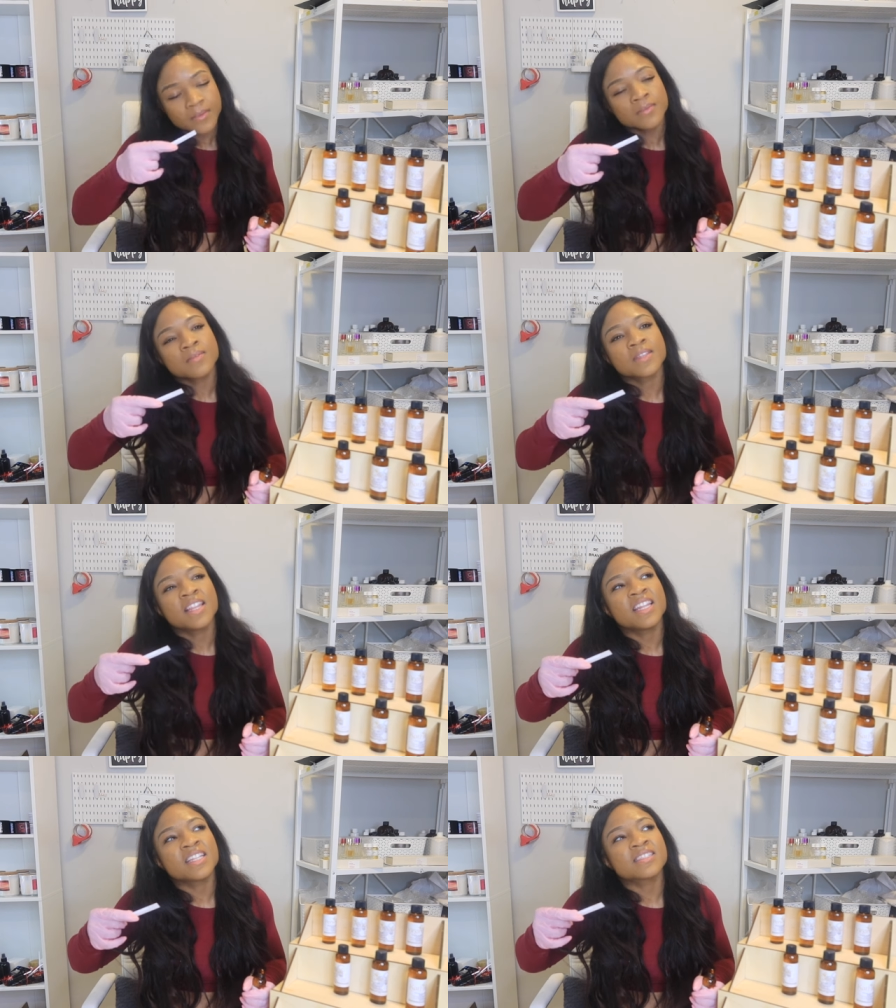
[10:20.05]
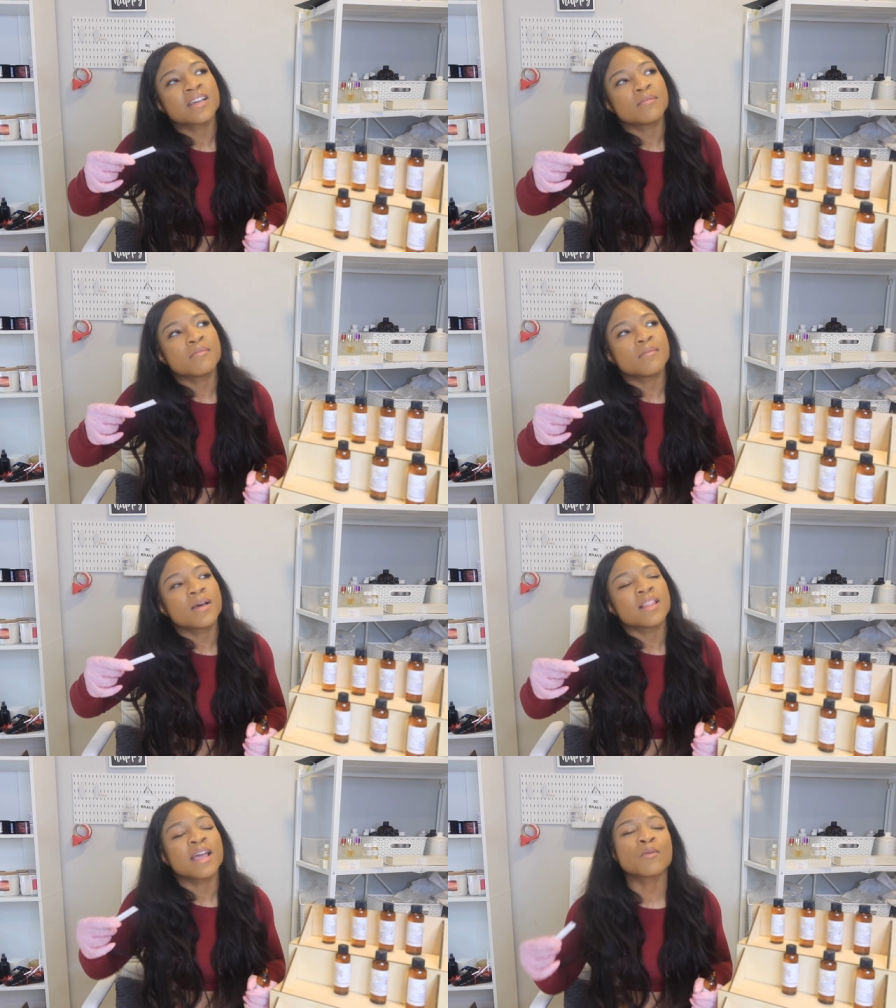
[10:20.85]
Mm, and then it's like a
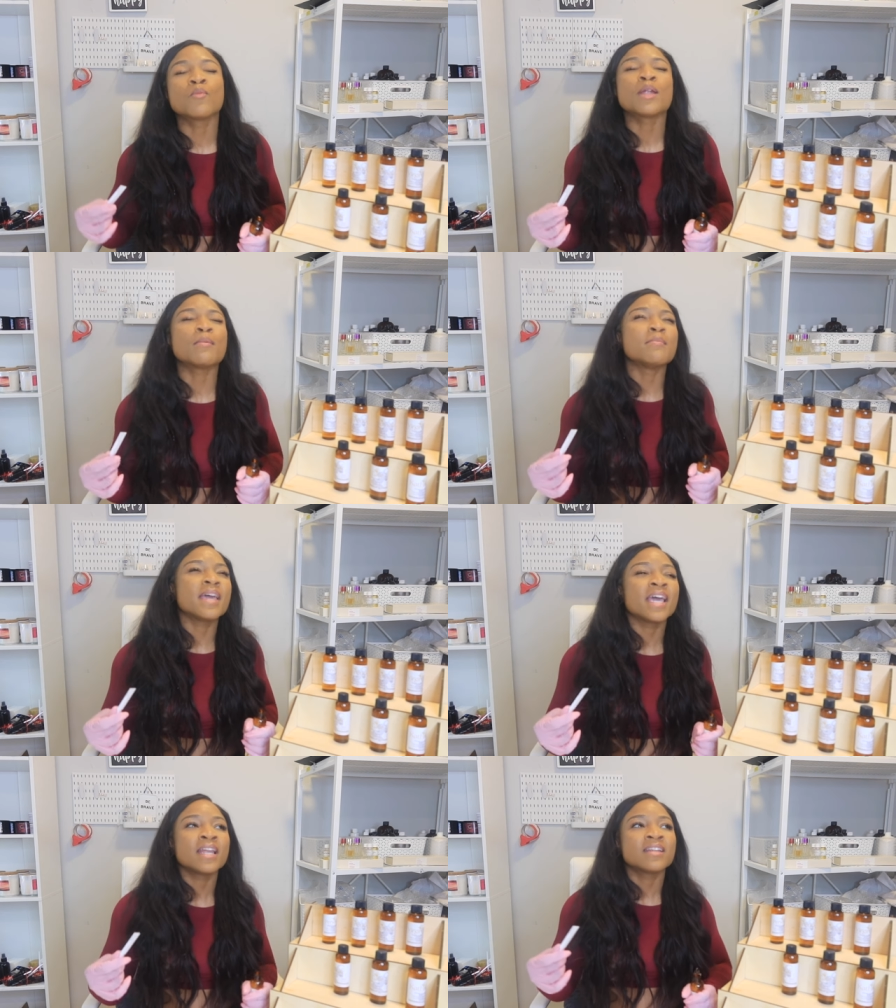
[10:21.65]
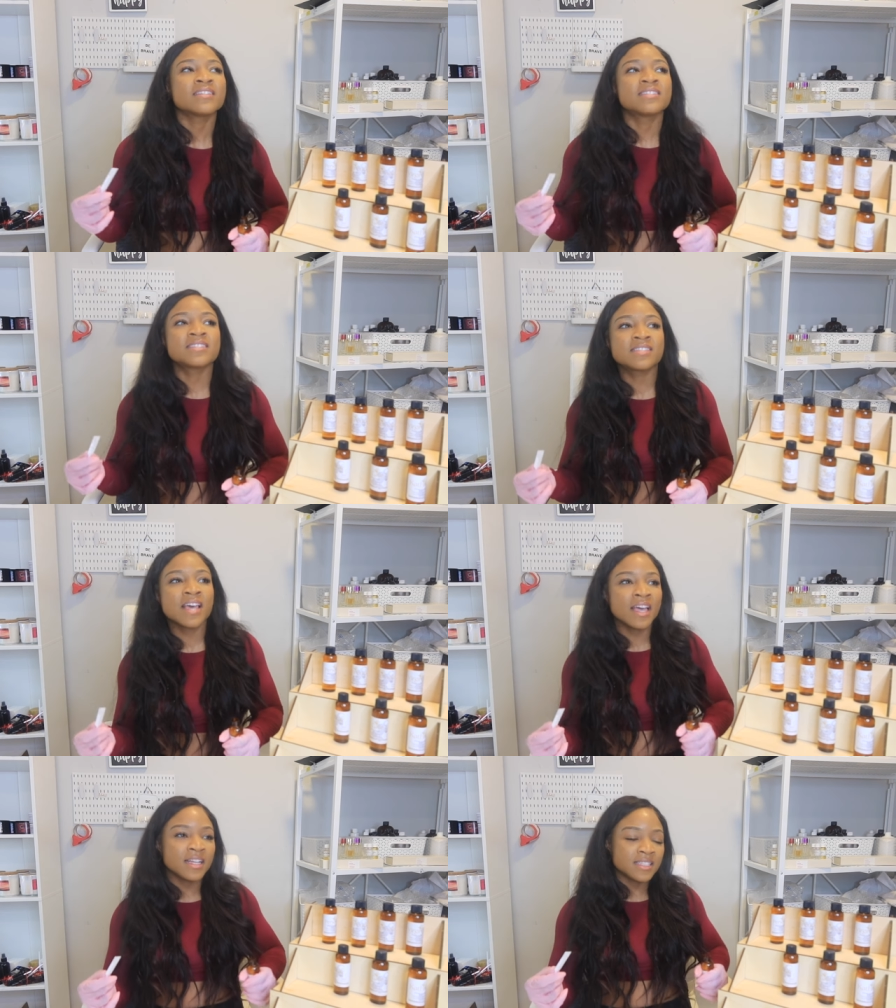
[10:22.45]
like when a man
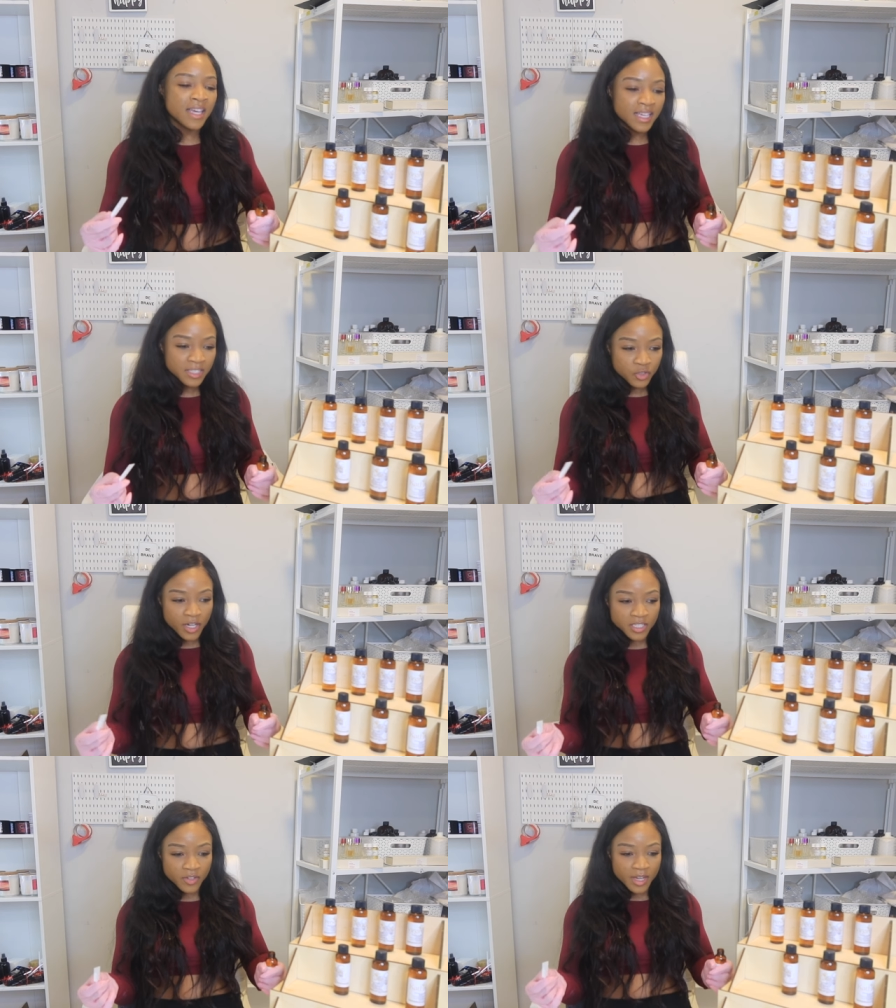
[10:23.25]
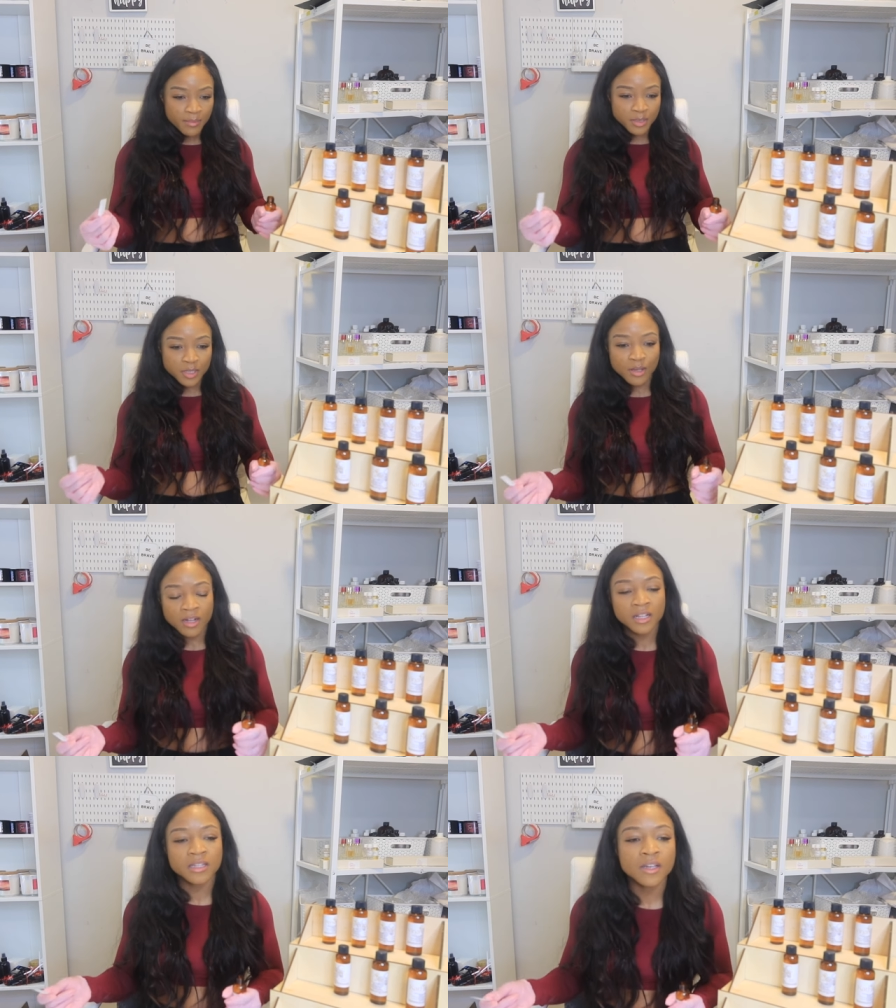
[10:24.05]
said his dresser, he puts
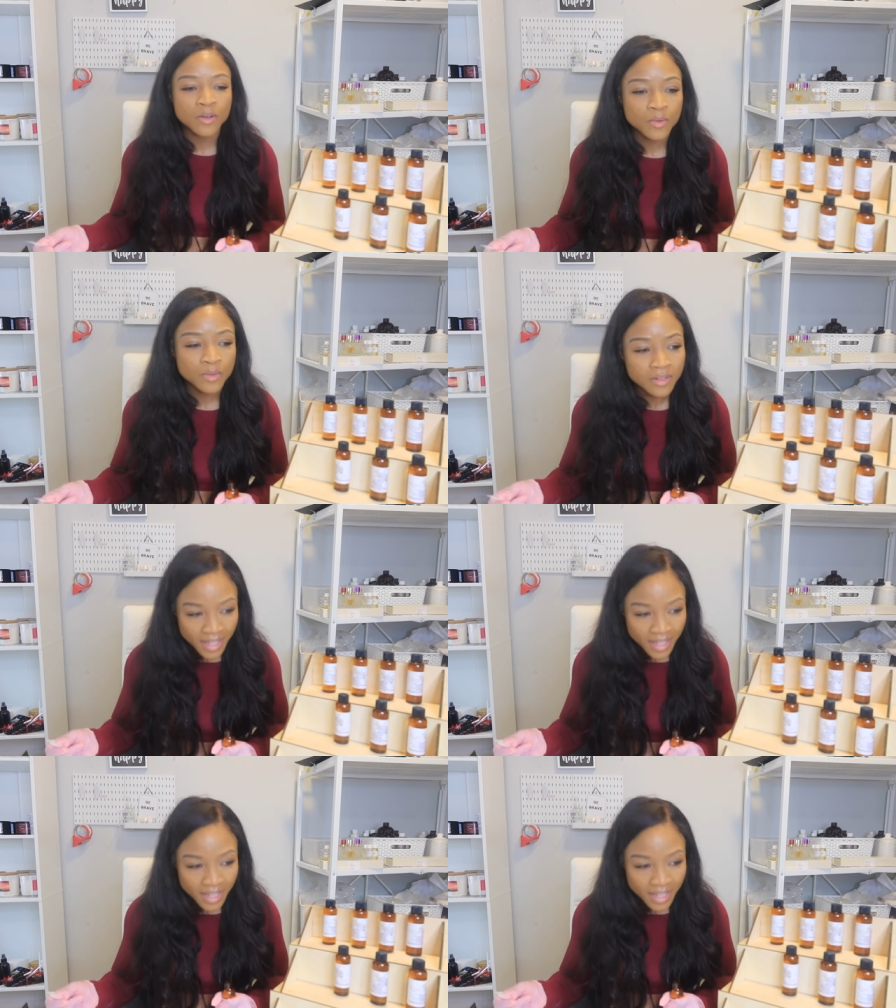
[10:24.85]
on cologne.